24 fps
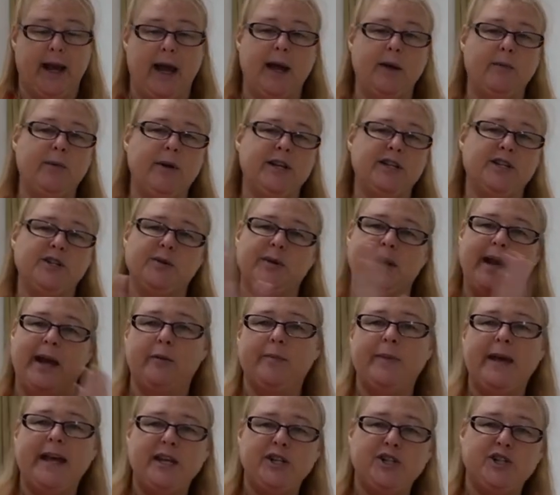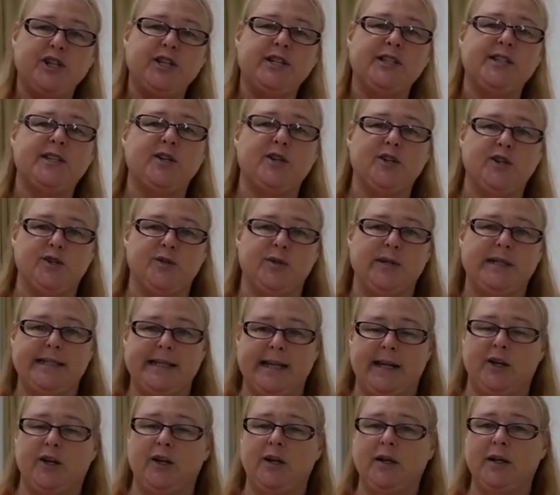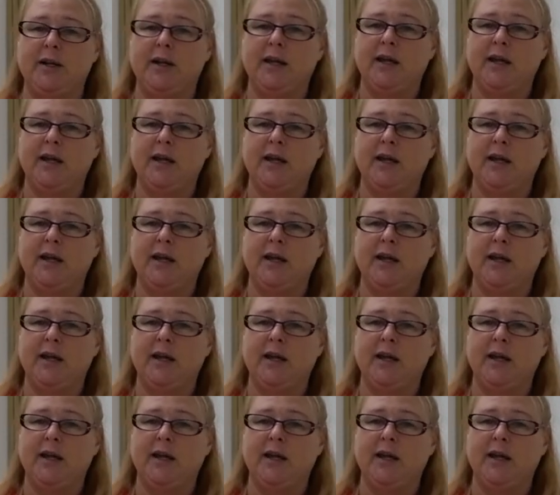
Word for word: I went to an outpatient surgery center.